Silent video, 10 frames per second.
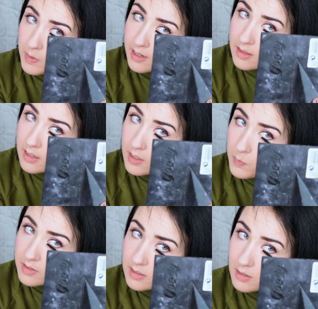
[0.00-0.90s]
why I think it
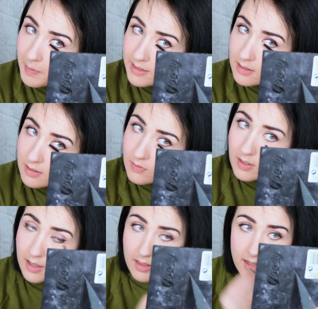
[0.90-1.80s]
was expensive,
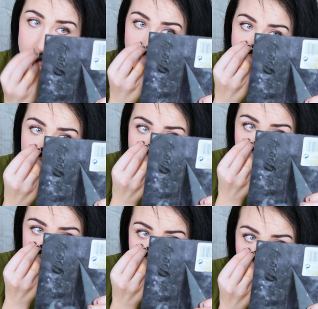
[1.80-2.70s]
and that's why I think it's a